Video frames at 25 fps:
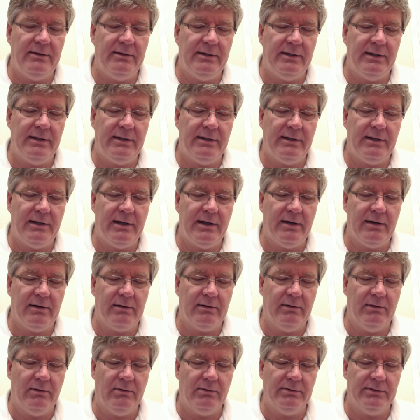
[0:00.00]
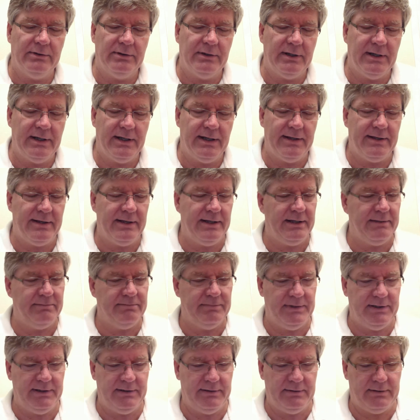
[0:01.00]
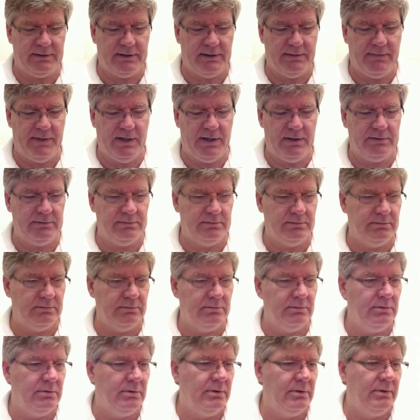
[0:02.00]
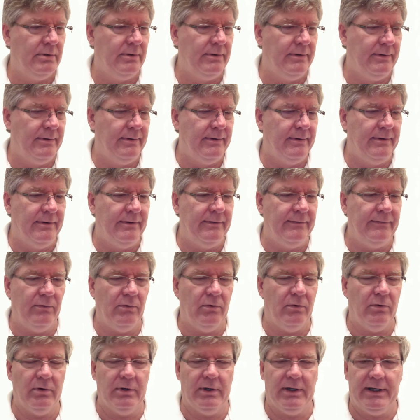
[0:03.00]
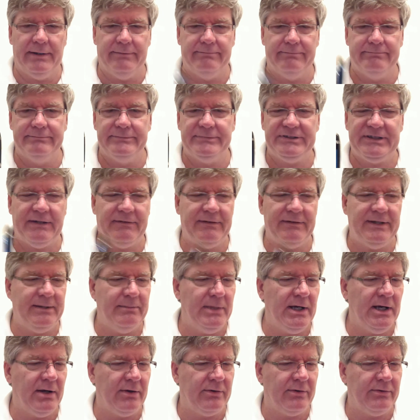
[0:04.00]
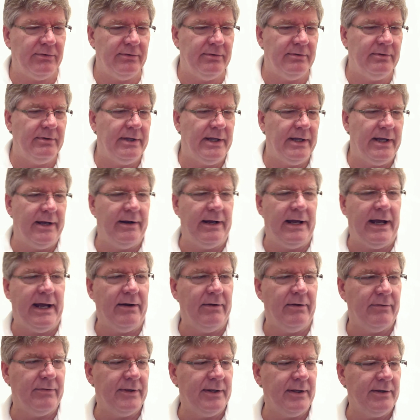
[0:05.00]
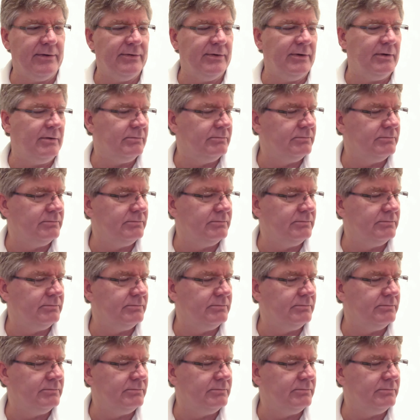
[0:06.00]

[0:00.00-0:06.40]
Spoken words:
18 karat gold on it, I think, but come on. For $7, I don't think so.